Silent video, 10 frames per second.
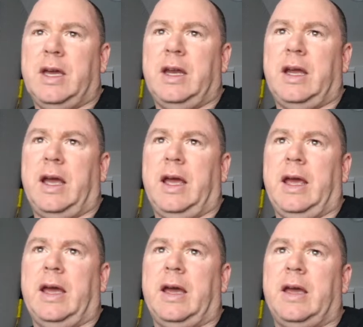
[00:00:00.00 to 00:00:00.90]

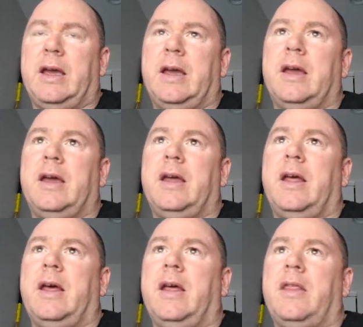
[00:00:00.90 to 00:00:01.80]
a
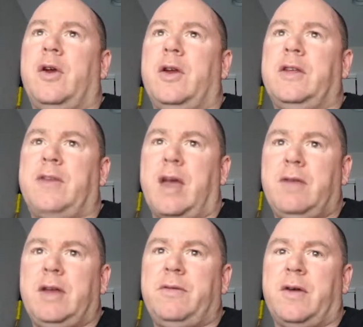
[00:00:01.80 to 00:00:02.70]

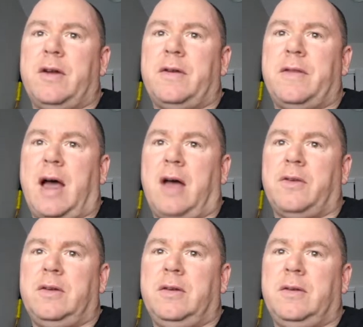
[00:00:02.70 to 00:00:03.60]
3070 for under
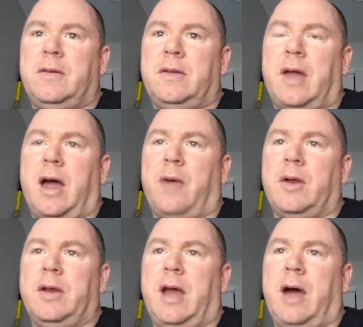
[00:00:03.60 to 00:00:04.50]
1,000, I
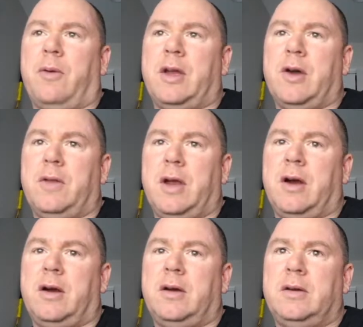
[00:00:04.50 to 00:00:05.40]
would go
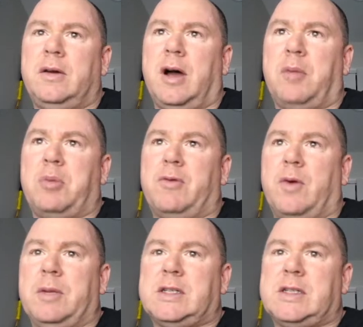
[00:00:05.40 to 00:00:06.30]
there.
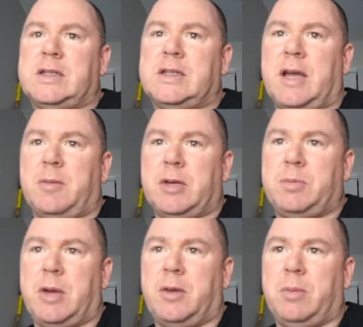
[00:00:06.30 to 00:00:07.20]
Performance isn't that much
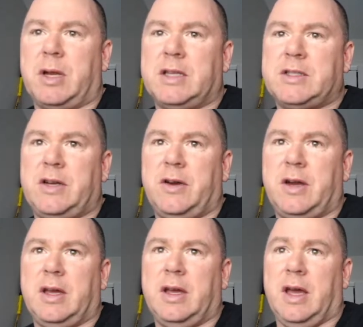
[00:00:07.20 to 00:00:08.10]
better, but considering
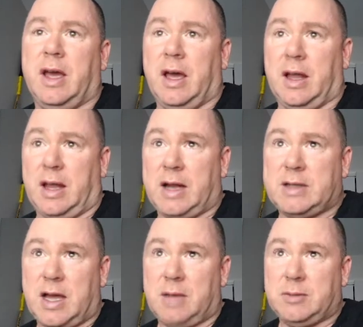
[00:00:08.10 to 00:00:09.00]
a lot of
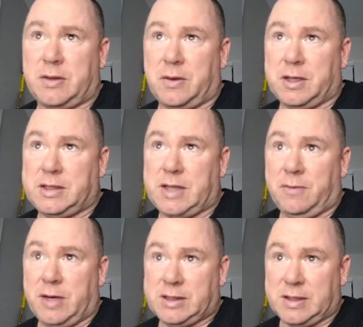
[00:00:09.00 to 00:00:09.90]
times the
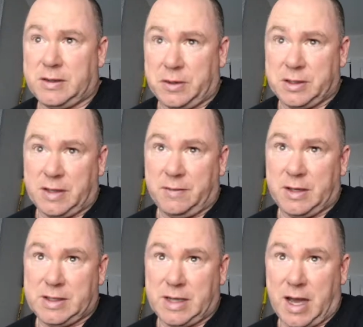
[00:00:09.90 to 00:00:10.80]
3070s and 3070
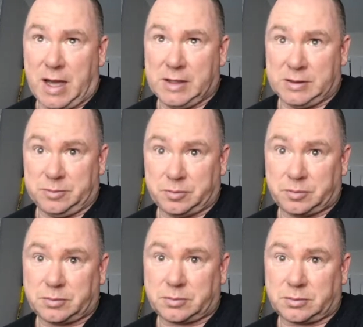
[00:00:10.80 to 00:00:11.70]
Ti's
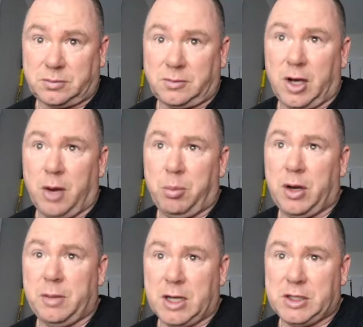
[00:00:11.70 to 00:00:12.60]
are pretty
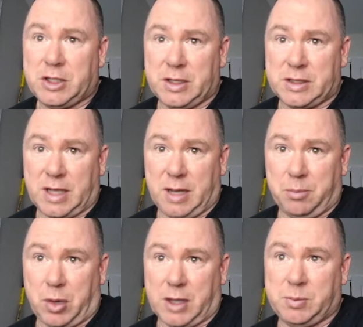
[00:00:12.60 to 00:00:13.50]
much in the same
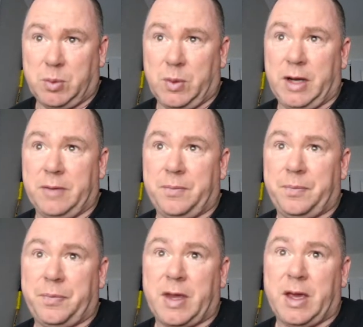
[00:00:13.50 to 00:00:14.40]
price point,
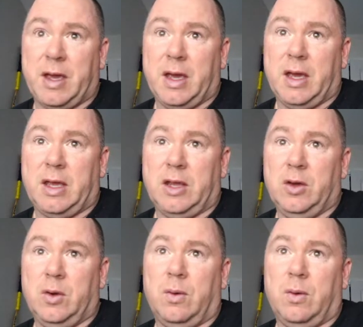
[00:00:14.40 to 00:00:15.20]
you